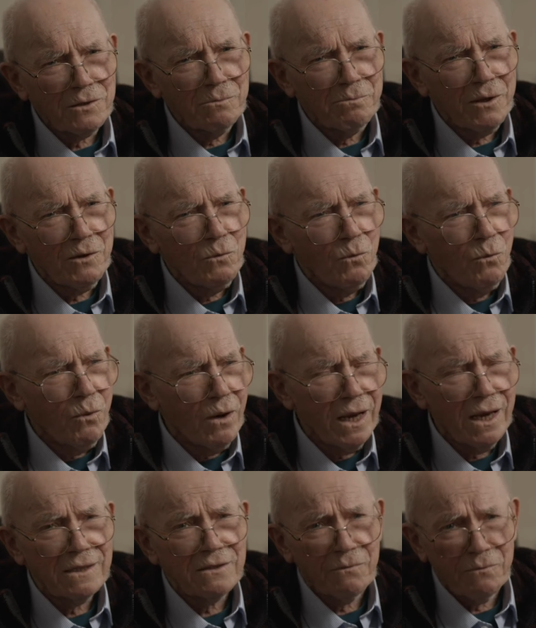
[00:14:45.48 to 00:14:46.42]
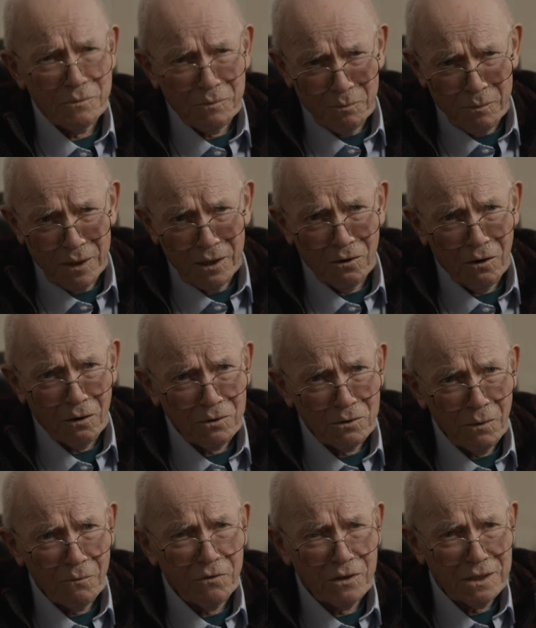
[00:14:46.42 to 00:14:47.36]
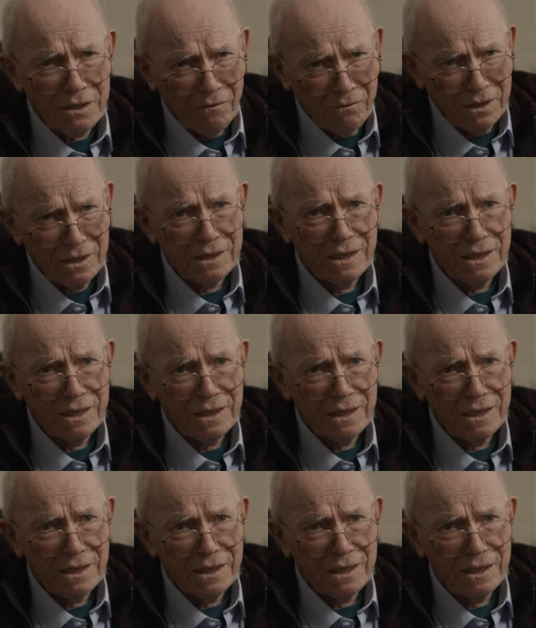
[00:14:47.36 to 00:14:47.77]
could be worse? Be locked up for 70